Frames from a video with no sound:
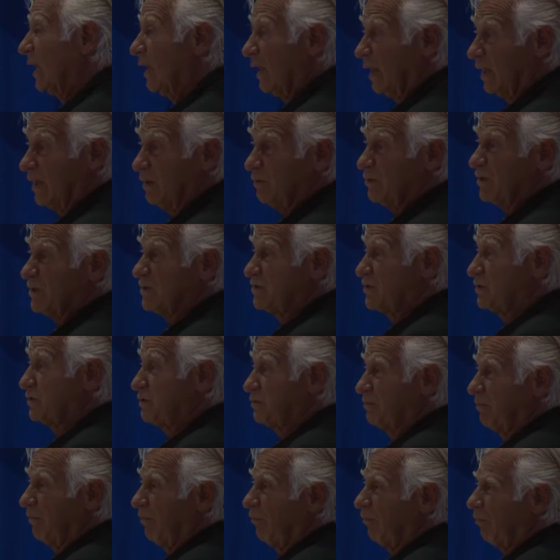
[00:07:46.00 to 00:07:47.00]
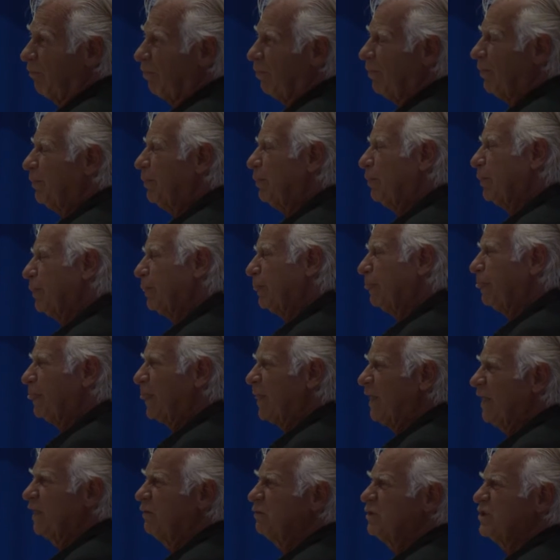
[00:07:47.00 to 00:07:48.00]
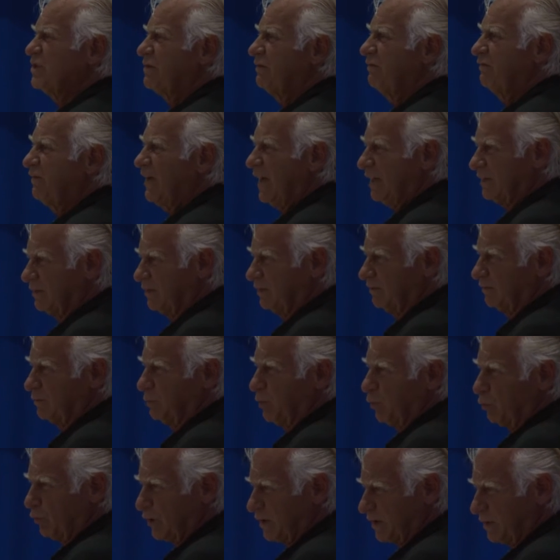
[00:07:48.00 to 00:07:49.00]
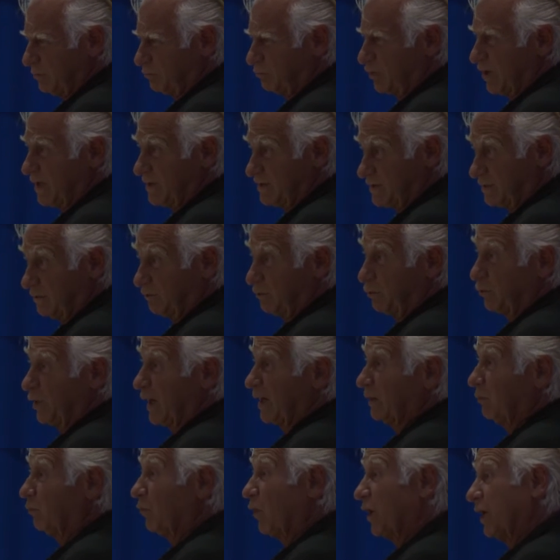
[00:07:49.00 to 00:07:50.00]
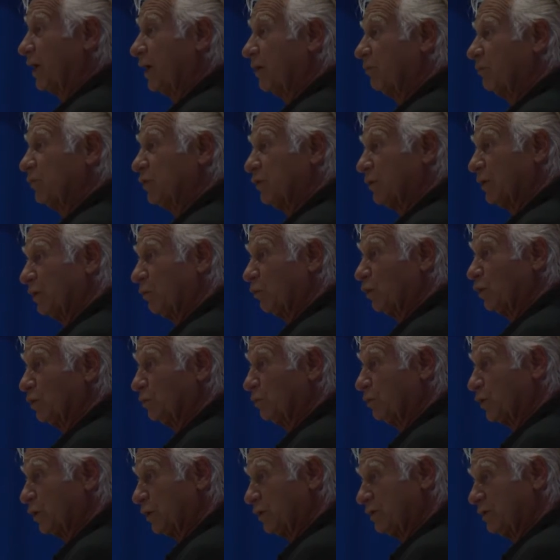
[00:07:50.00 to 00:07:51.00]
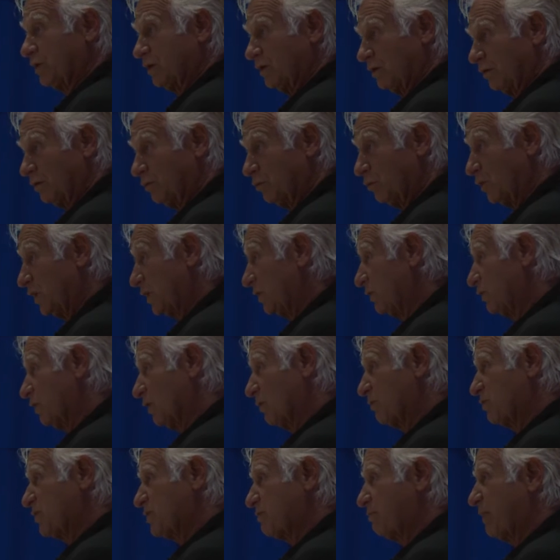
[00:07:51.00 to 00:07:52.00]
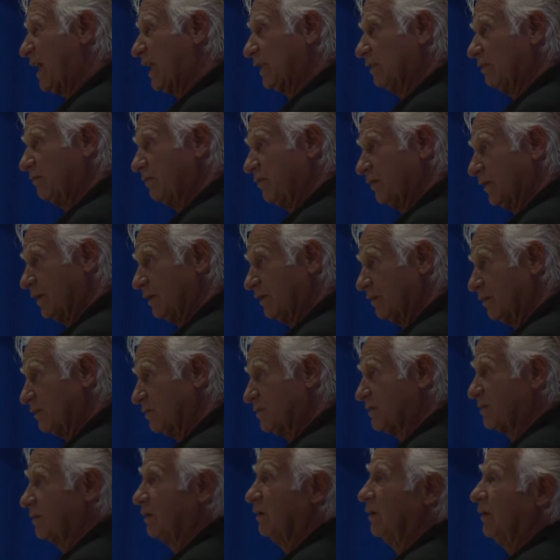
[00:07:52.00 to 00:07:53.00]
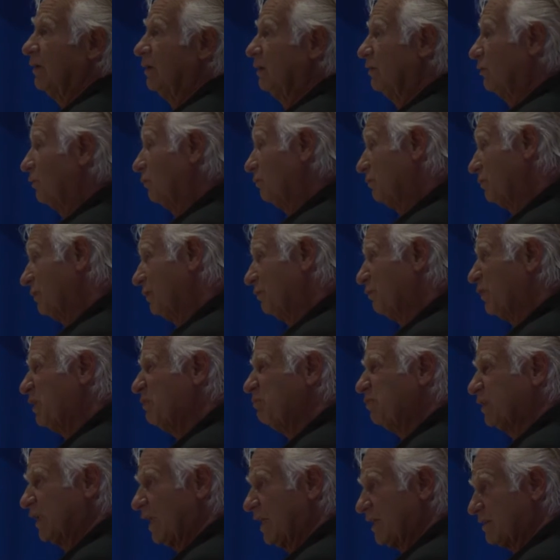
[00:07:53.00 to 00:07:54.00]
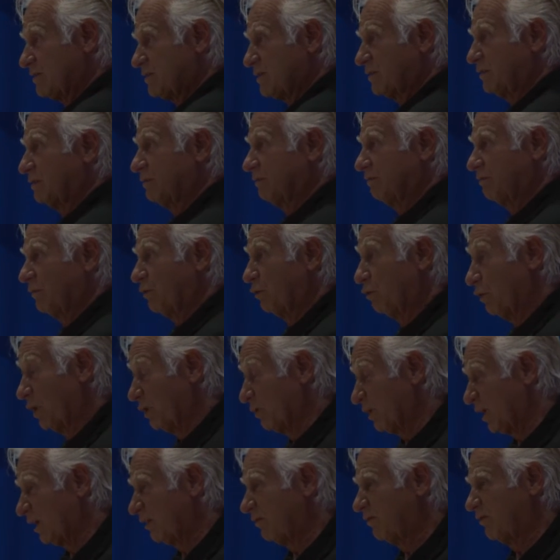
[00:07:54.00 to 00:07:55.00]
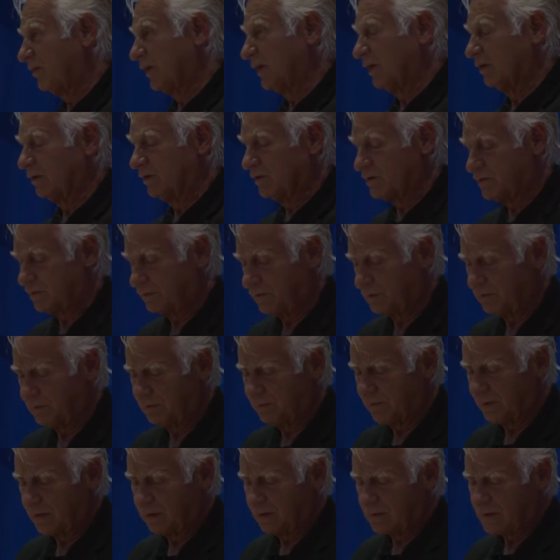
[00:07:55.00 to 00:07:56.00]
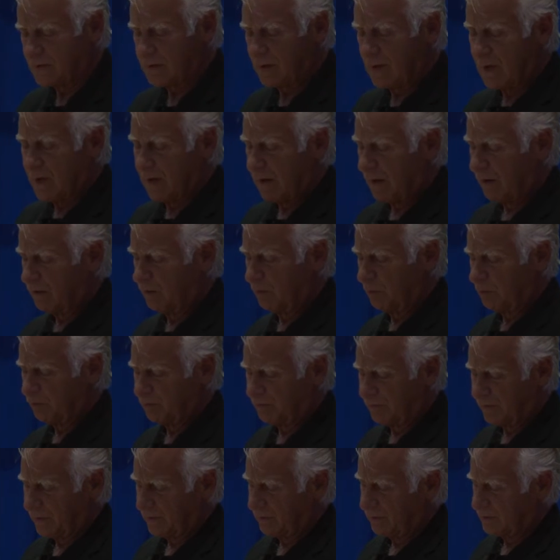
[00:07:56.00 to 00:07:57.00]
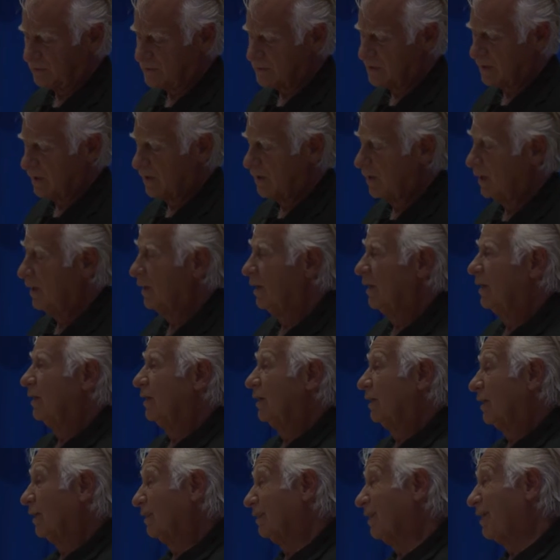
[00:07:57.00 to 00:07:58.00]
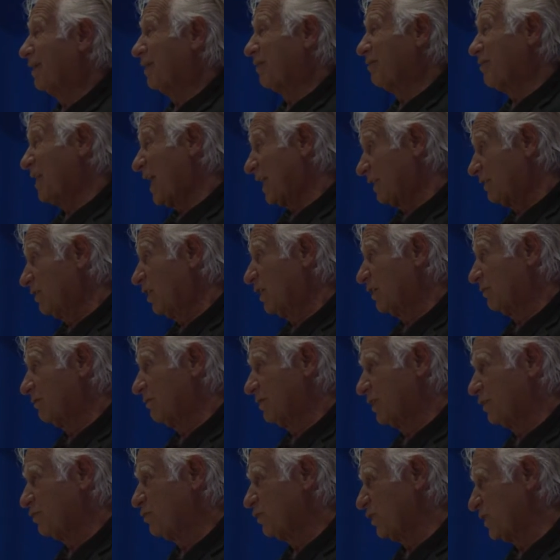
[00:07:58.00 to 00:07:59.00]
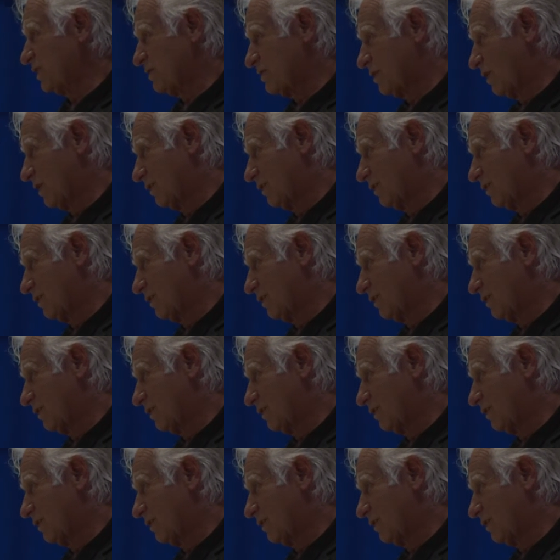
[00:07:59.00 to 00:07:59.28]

And it was, it was effective, but when the price of grain went up during World War II, when Europe's battlefields replaced growing fields, food fields, arable fields, a lot of that got, the trees